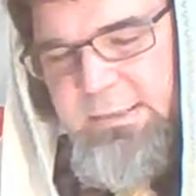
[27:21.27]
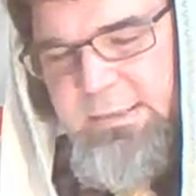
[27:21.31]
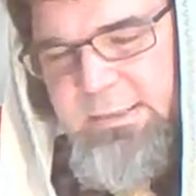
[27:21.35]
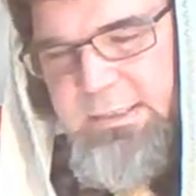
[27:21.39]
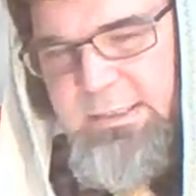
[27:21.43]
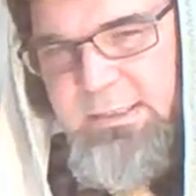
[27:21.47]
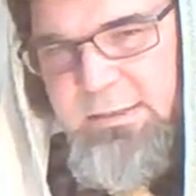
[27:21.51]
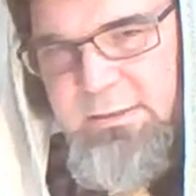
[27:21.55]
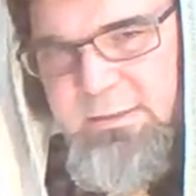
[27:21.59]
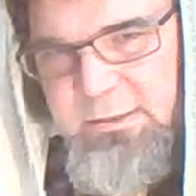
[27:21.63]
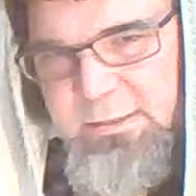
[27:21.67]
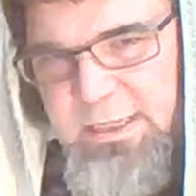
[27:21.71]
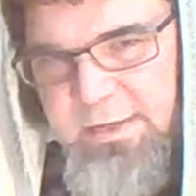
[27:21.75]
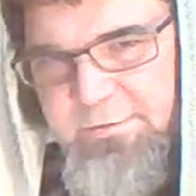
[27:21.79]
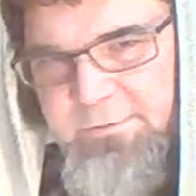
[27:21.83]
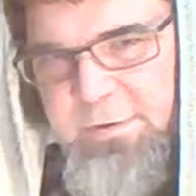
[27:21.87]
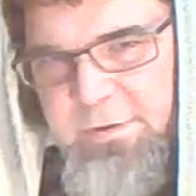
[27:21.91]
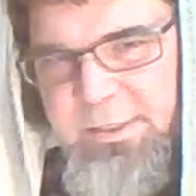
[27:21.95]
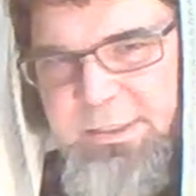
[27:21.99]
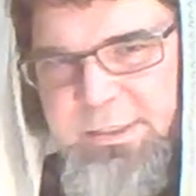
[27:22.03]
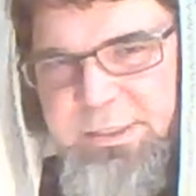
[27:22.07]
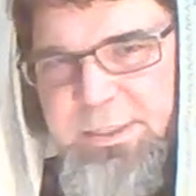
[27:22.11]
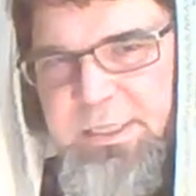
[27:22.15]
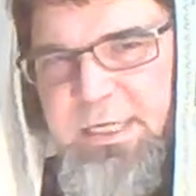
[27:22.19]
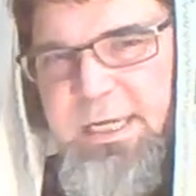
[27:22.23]

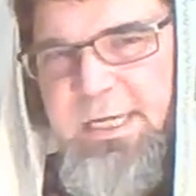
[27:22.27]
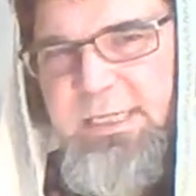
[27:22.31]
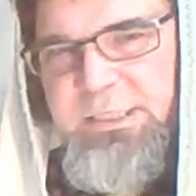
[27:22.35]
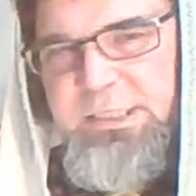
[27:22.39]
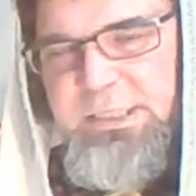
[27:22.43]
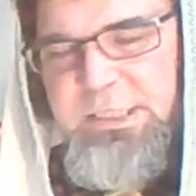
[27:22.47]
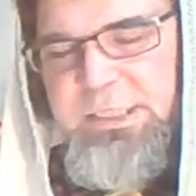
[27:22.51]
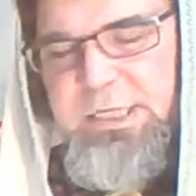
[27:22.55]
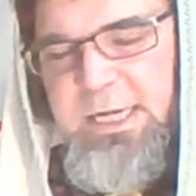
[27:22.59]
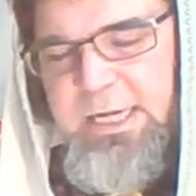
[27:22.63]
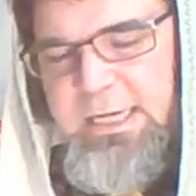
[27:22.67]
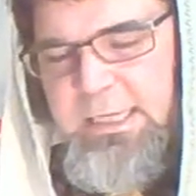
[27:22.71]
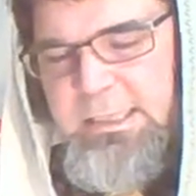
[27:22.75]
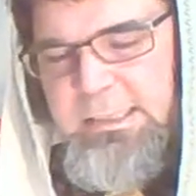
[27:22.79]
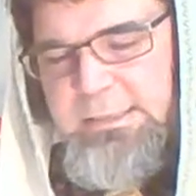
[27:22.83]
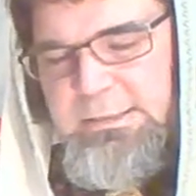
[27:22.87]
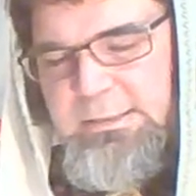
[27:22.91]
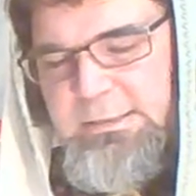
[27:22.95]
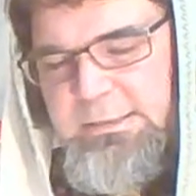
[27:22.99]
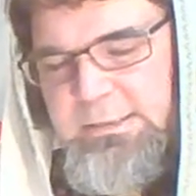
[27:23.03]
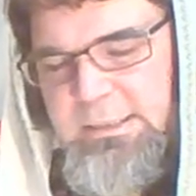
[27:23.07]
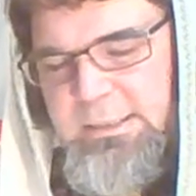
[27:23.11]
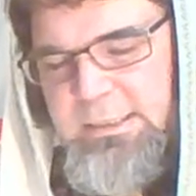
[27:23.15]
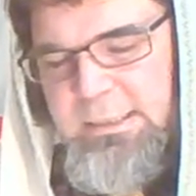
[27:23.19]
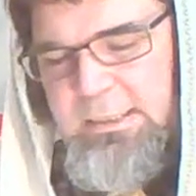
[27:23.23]
Deliverance, Yeshua
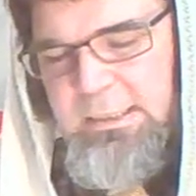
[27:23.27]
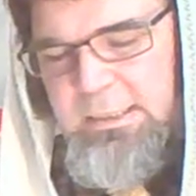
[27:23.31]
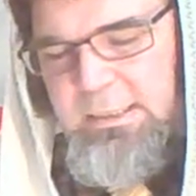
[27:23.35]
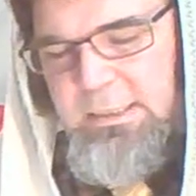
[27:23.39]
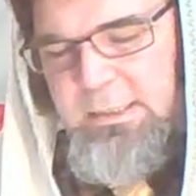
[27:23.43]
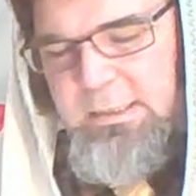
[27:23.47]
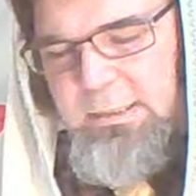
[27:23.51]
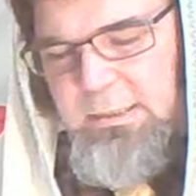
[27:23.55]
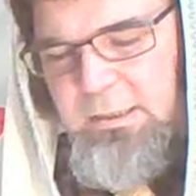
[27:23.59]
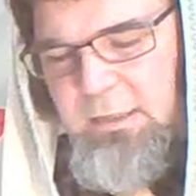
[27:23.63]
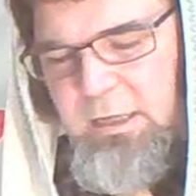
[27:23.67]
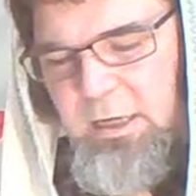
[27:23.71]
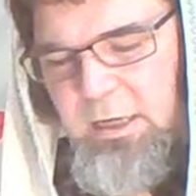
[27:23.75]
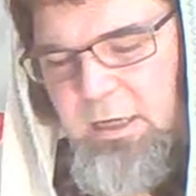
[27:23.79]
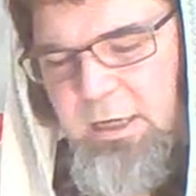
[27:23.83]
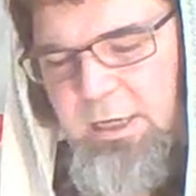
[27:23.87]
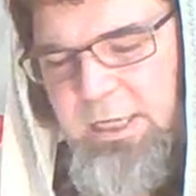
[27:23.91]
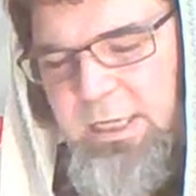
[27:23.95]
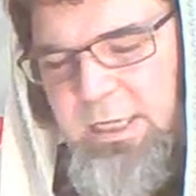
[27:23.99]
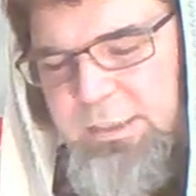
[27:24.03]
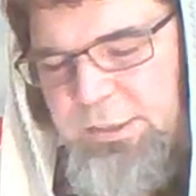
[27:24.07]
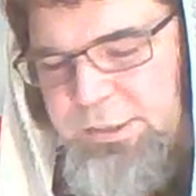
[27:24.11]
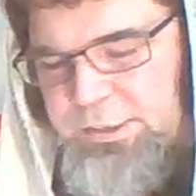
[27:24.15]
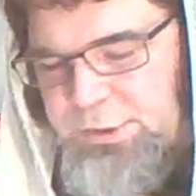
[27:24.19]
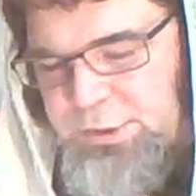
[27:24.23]
our
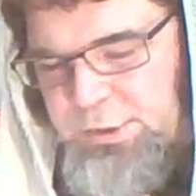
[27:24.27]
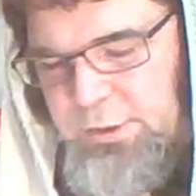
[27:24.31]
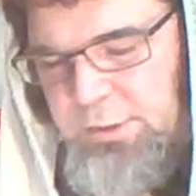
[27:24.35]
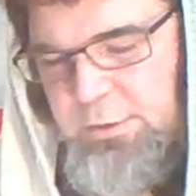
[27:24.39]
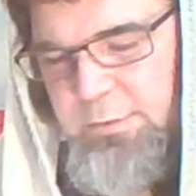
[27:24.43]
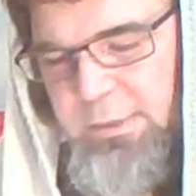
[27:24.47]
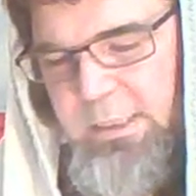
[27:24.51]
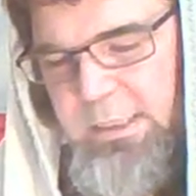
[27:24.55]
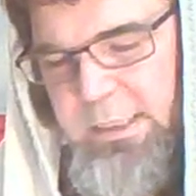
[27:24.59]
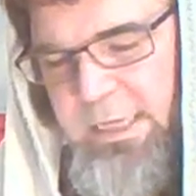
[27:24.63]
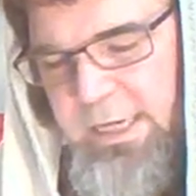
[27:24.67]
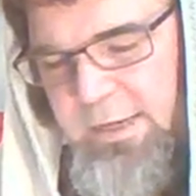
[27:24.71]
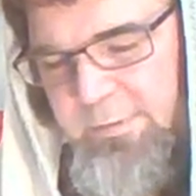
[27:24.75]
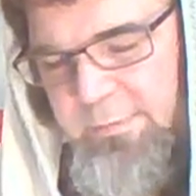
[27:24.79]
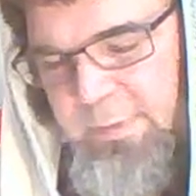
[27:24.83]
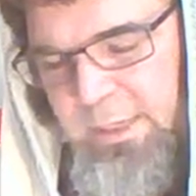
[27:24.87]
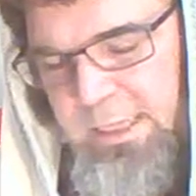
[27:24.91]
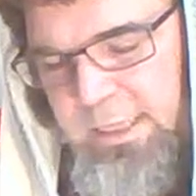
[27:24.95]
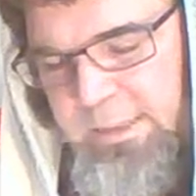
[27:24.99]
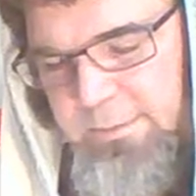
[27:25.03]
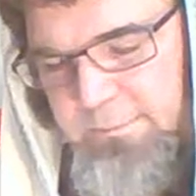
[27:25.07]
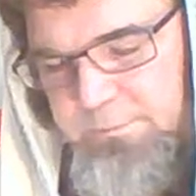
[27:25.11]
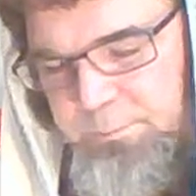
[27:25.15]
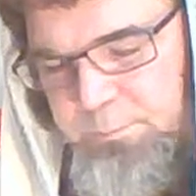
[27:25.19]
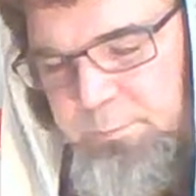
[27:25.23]
Yeshua,
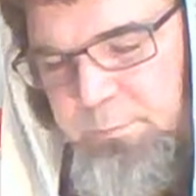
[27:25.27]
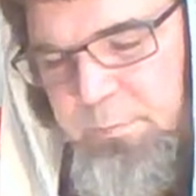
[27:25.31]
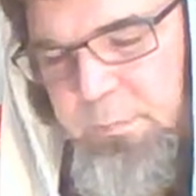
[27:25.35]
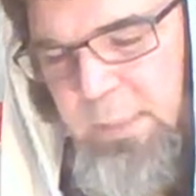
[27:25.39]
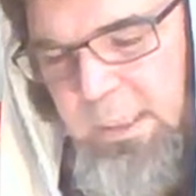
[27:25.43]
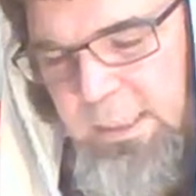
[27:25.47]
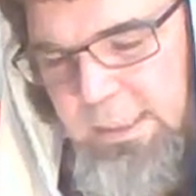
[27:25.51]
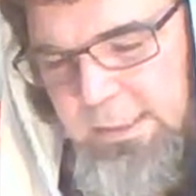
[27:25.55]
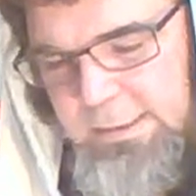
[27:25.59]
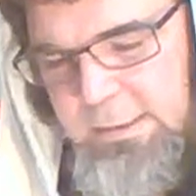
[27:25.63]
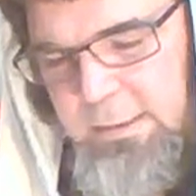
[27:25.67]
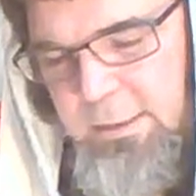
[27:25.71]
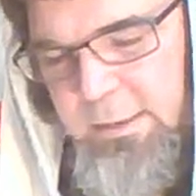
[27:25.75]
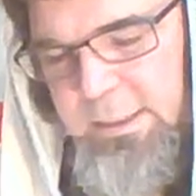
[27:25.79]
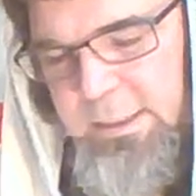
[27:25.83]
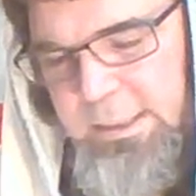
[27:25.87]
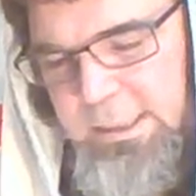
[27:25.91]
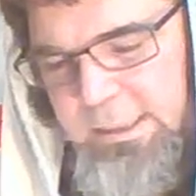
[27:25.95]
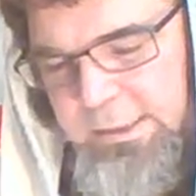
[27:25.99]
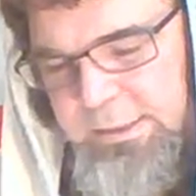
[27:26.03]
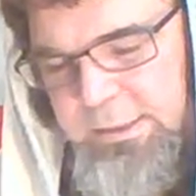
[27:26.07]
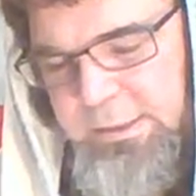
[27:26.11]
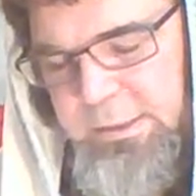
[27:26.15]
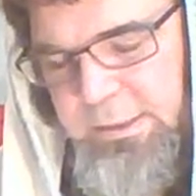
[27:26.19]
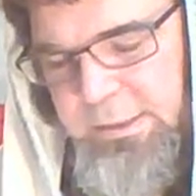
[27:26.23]
amen, is our
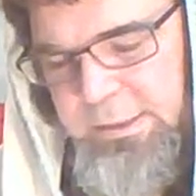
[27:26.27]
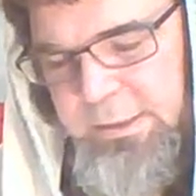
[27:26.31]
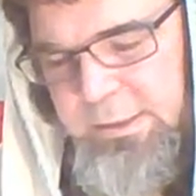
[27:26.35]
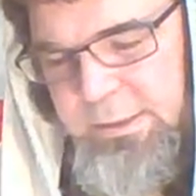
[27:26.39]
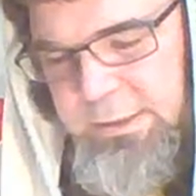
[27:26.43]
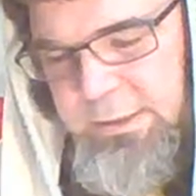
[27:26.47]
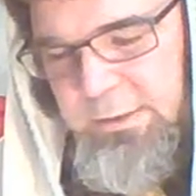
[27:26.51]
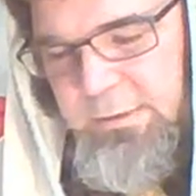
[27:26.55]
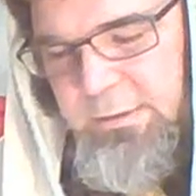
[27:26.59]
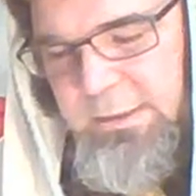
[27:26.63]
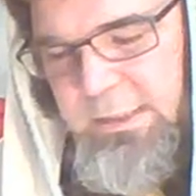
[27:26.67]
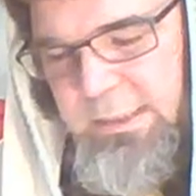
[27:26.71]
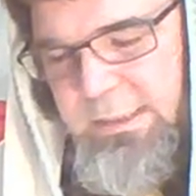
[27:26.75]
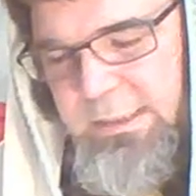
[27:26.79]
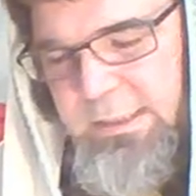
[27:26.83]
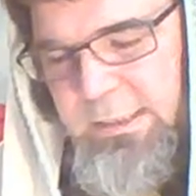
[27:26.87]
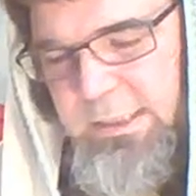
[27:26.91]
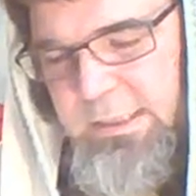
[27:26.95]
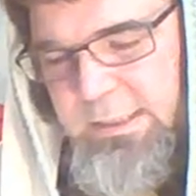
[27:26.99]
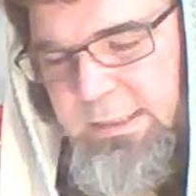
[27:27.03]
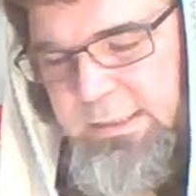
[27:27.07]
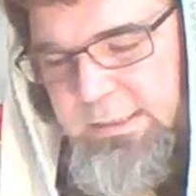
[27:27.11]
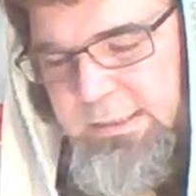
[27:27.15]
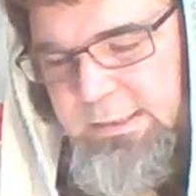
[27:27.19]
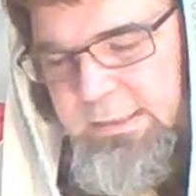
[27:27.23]
Yeshua too,
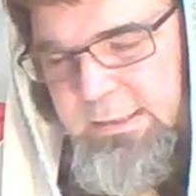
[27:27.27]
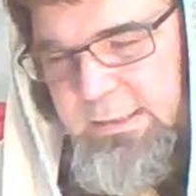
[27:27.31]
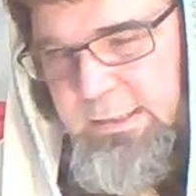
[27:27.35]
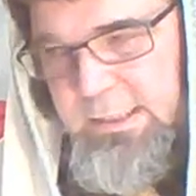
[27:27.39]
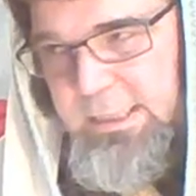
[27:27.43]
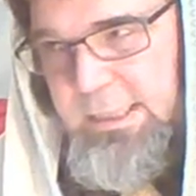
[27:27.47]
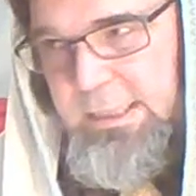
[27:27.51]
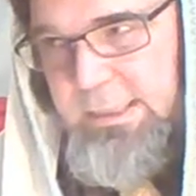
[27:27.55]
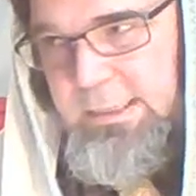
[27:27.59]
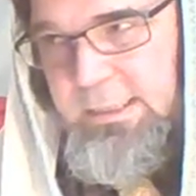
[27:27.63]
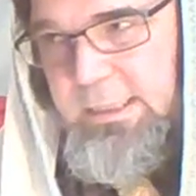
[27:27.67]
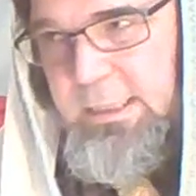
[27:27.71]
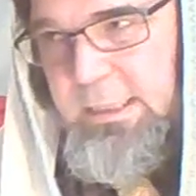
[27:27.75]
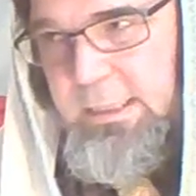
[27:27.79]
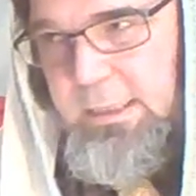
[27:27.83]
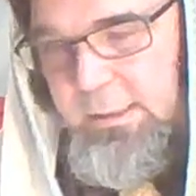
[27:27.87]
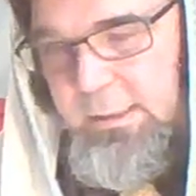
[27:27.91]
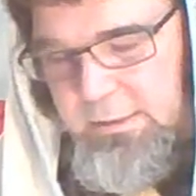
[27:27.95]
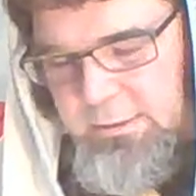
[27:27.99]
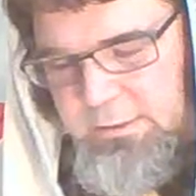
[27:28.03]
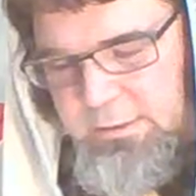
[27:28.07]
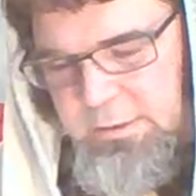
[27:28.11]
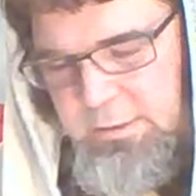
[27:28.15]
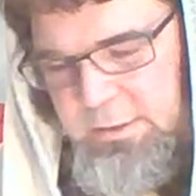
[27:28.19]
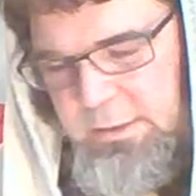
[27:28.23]
in
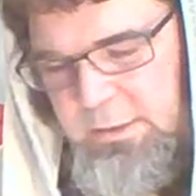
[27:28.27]
there.